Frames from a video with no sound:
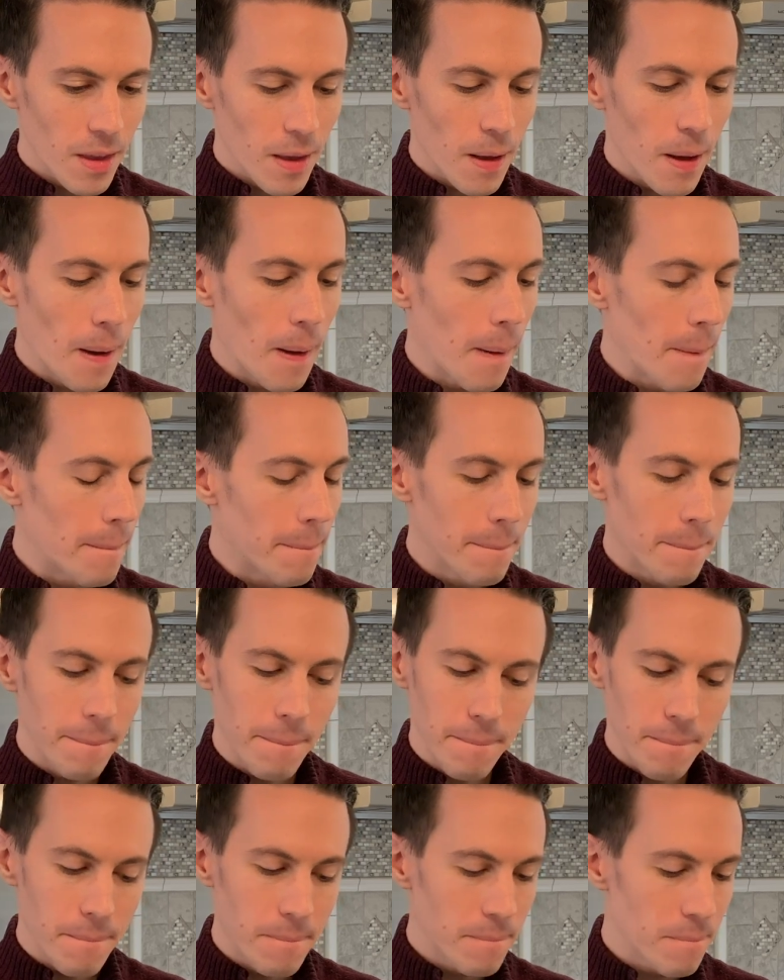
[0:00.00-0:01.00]

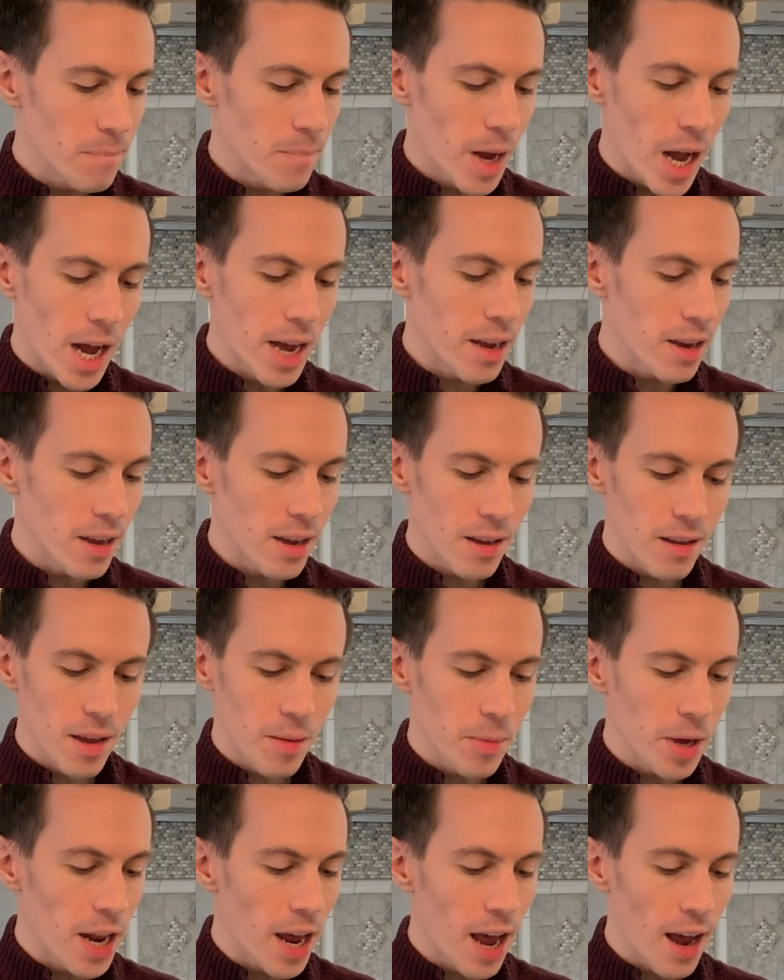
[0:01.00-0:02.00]
I
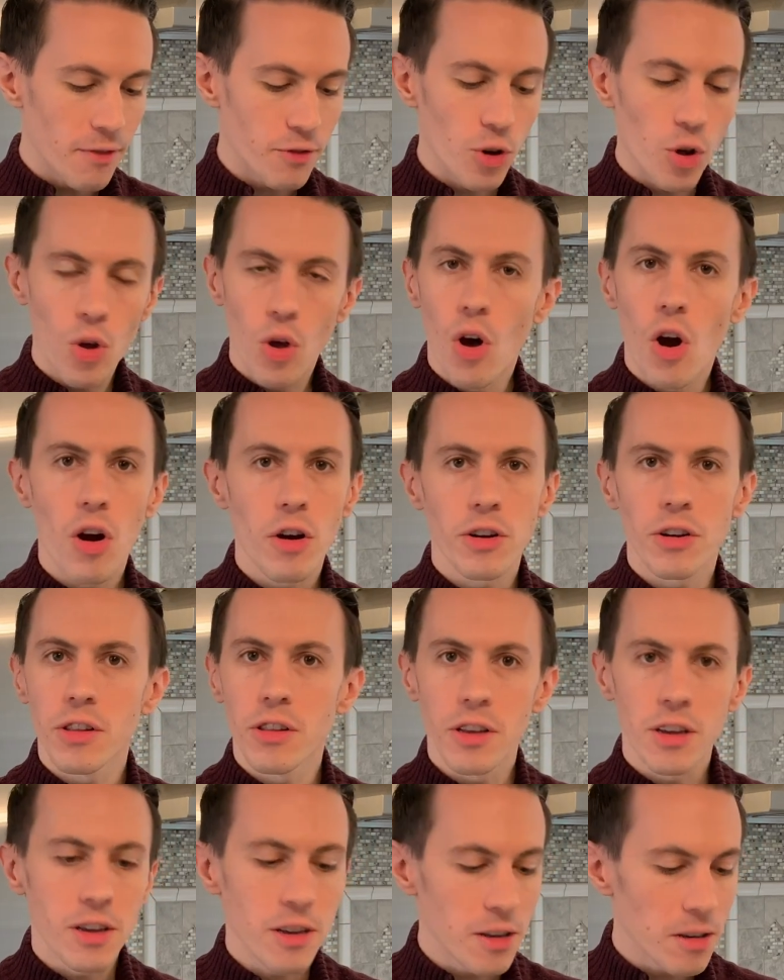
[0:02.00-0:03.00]
am gonna have to
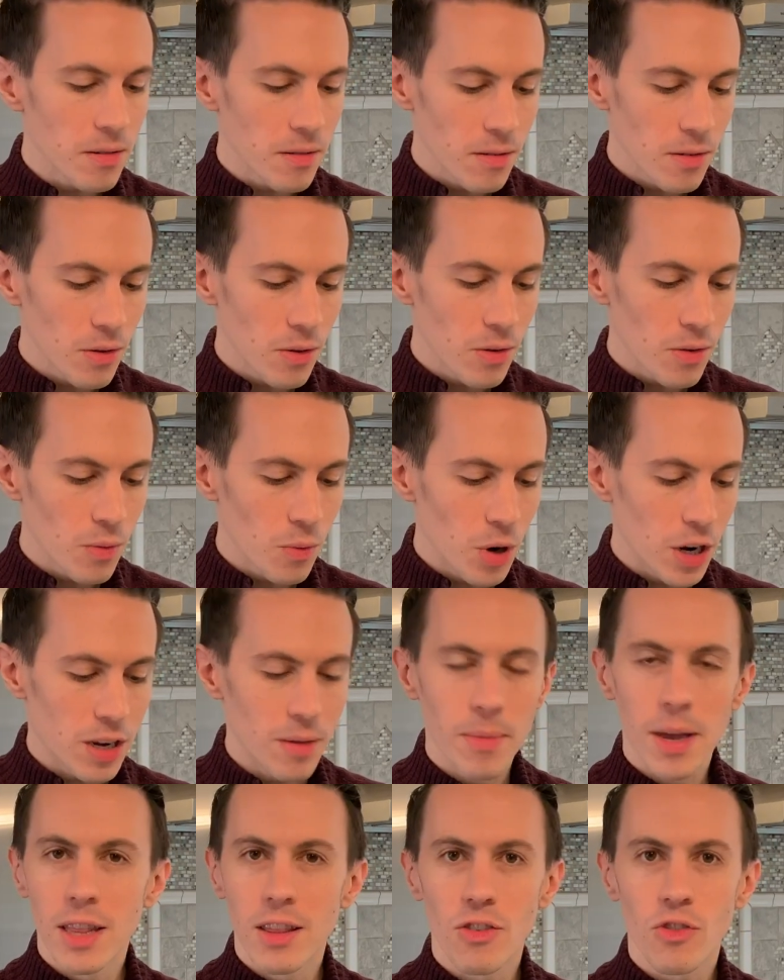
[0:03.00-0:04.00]
wholeheartedly
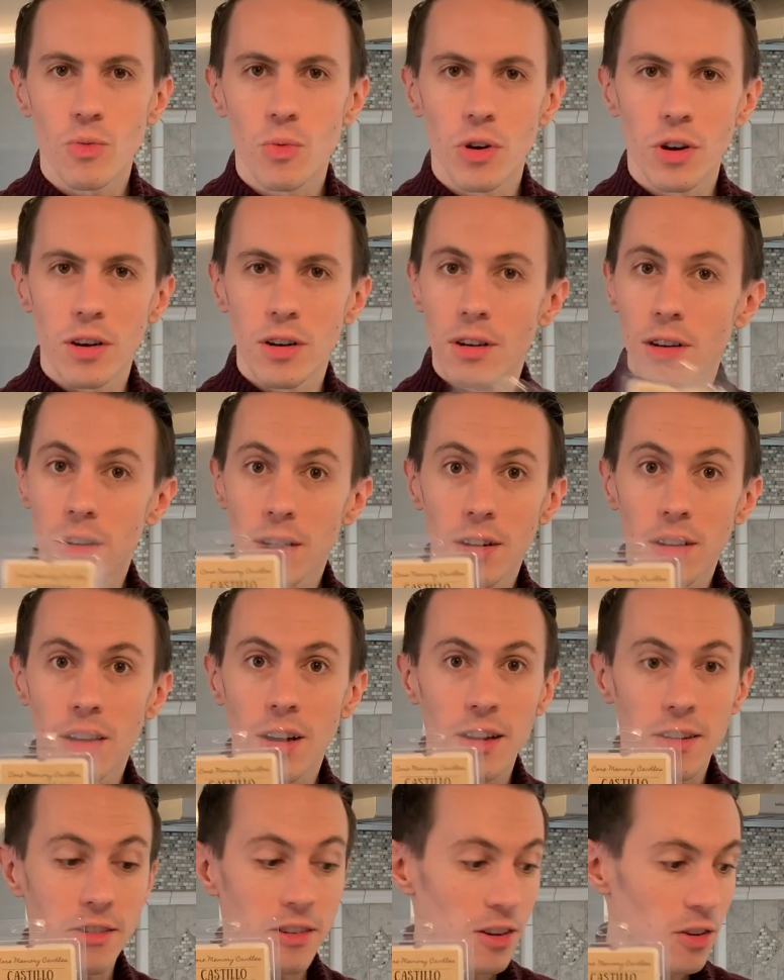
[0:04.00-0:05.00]
recommend this one,
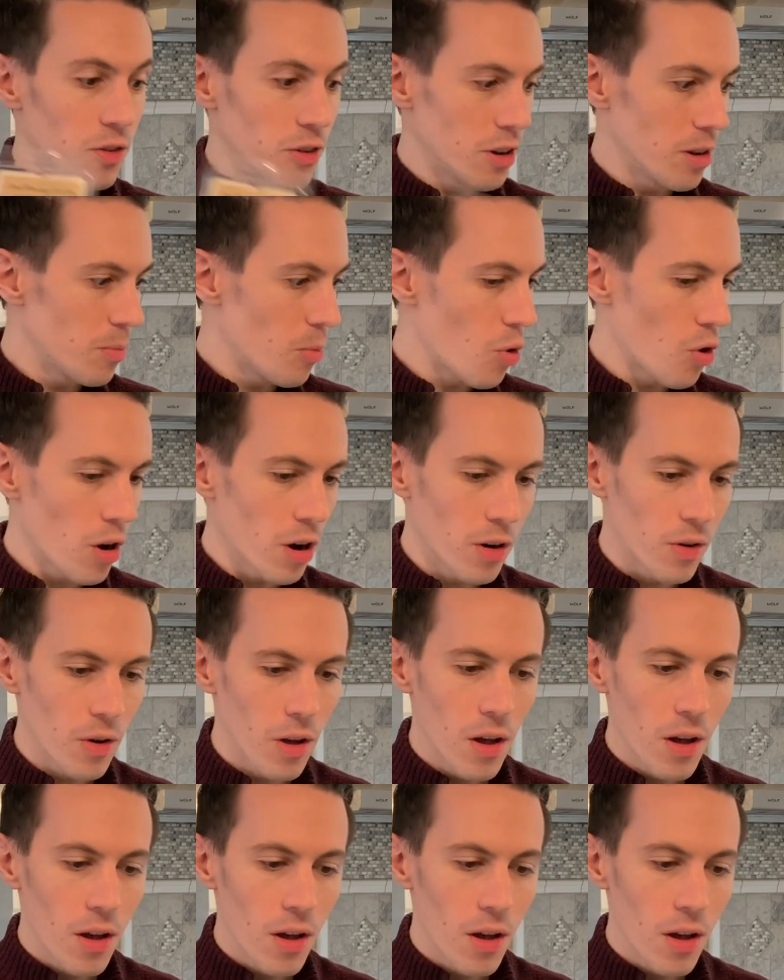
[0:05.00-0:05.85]
Castillo Del Morro.